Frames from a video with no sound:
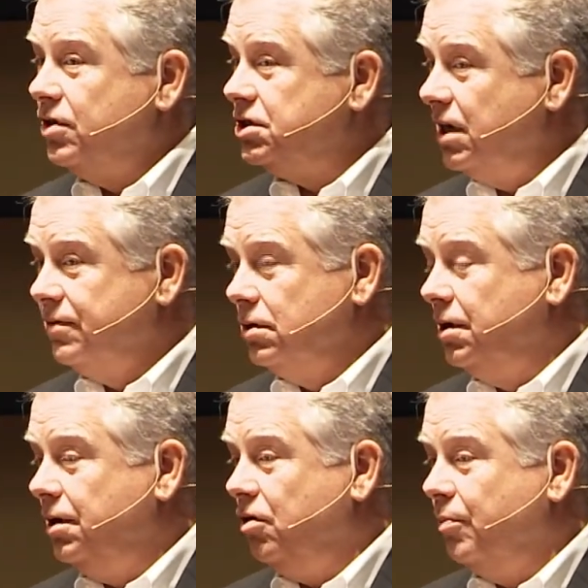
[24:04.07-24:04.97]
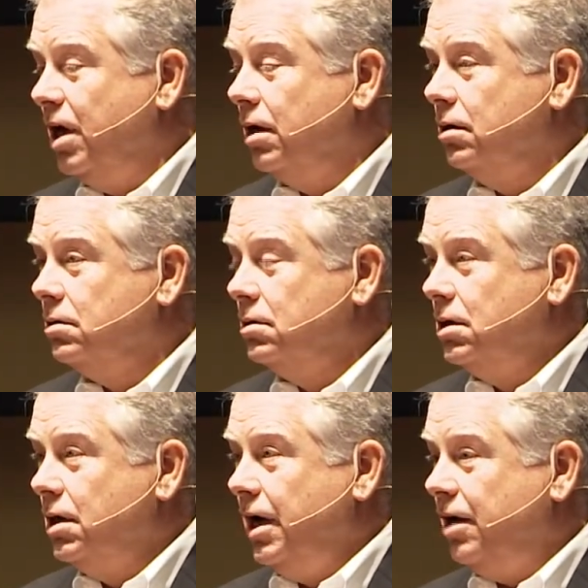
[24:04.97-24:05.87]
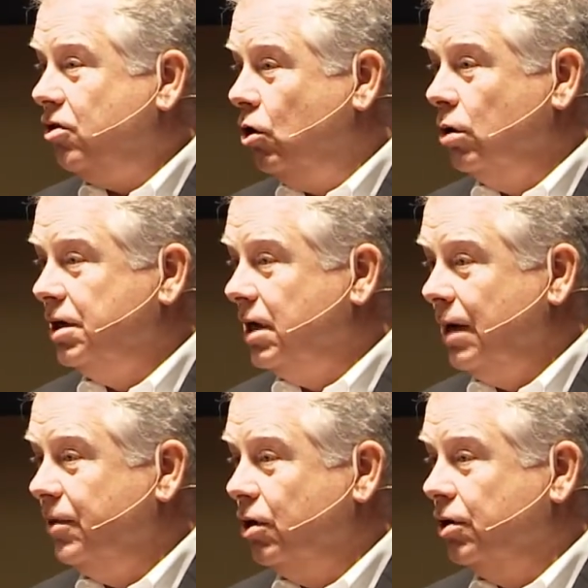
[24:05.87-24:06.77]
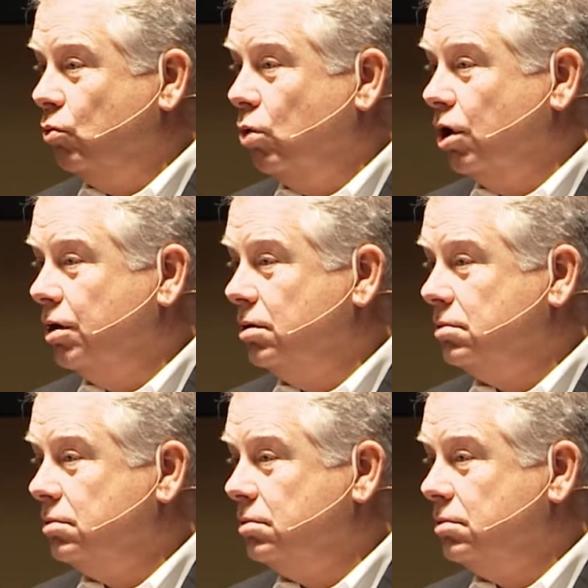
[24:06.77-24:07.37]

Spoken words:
several of these men, it's the only time they're in the Word.